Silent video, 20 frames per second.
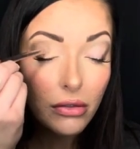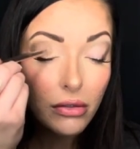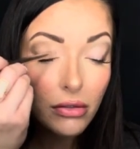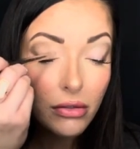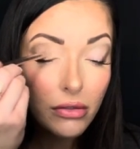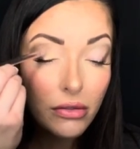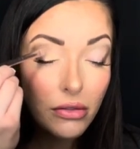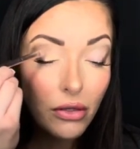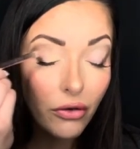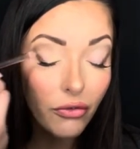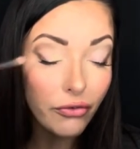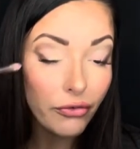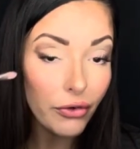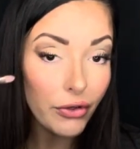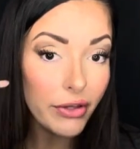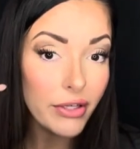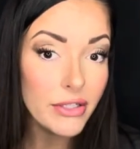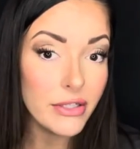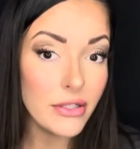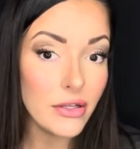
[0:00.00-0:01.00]
So for
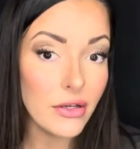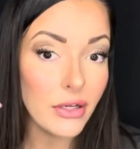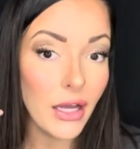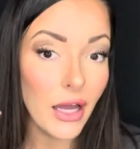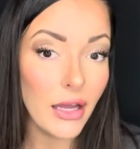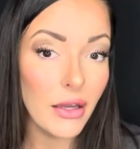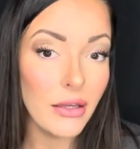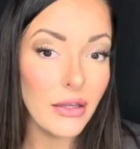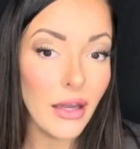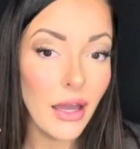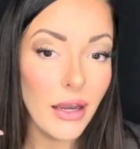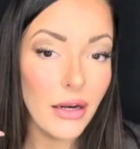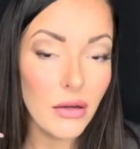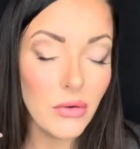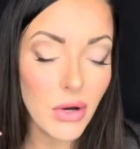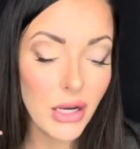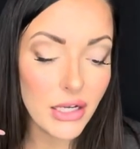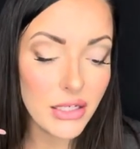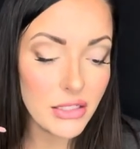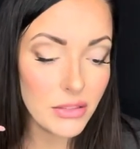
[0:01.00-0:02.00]
this look, I kind of
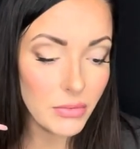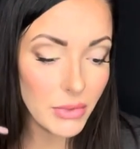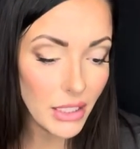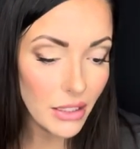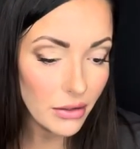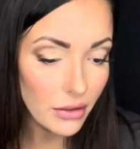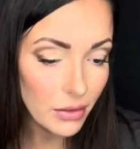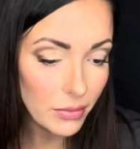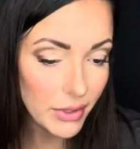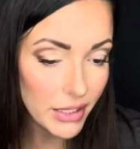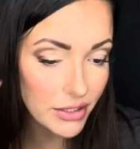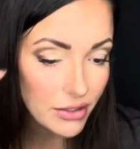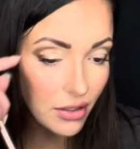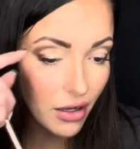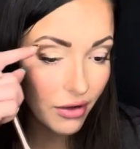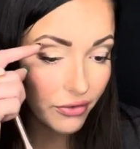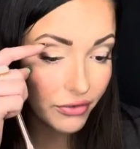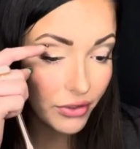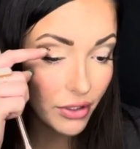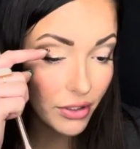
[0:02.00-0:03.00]
want it to be a little bit
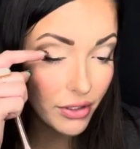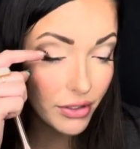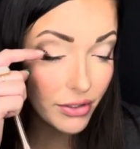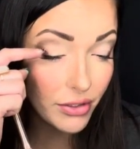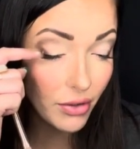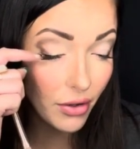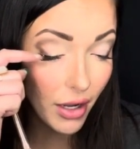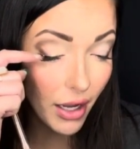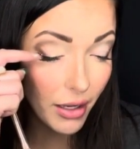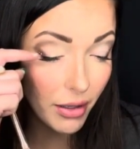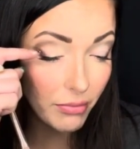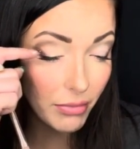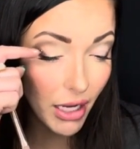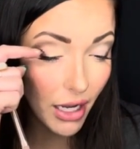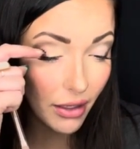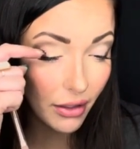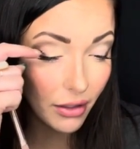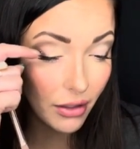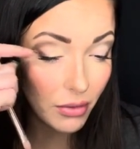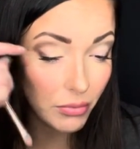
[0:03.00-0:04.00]
softer, so I am not
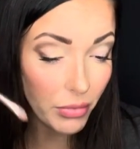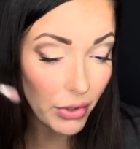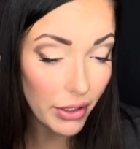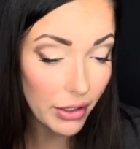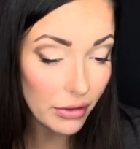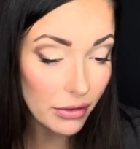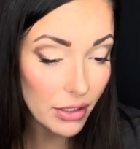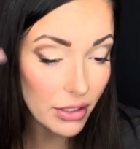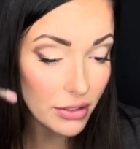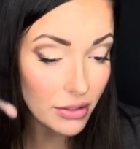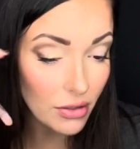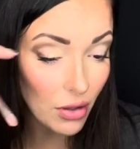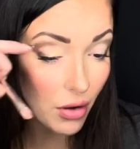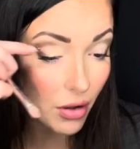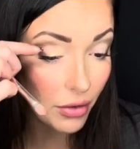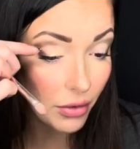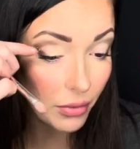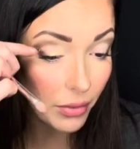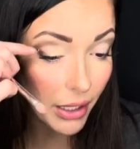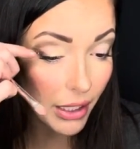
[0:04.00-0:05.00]
gonna bring this all
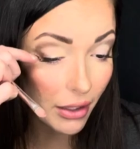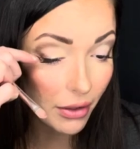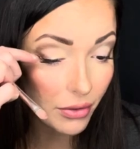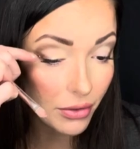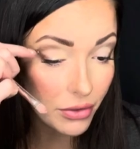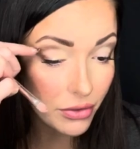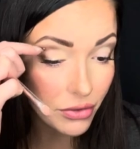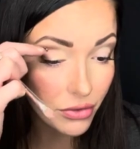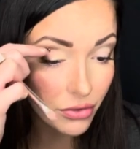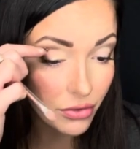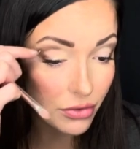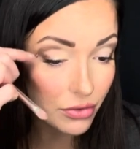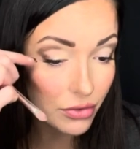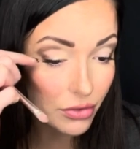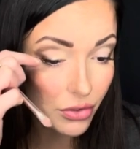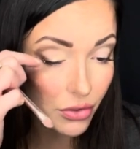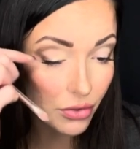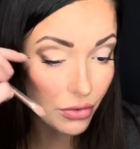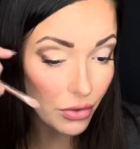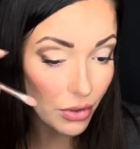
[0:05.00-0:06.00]
the way out
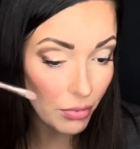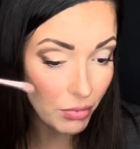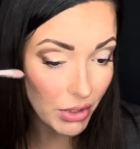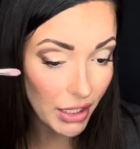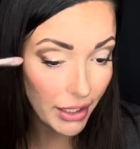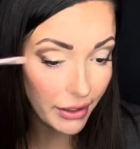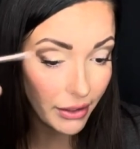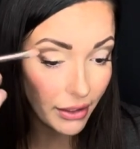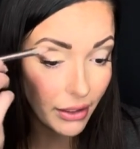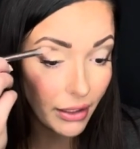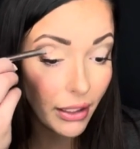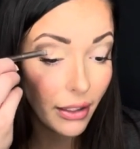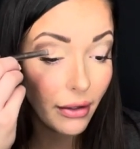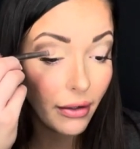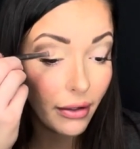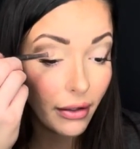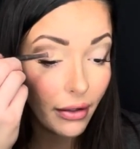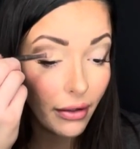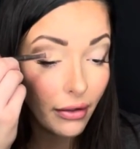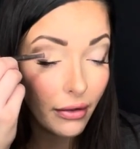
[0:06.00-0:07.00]
to the blended
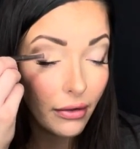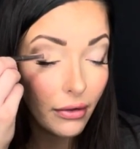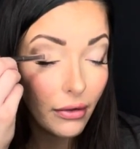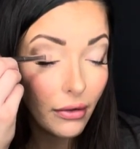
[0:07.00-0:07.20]
area.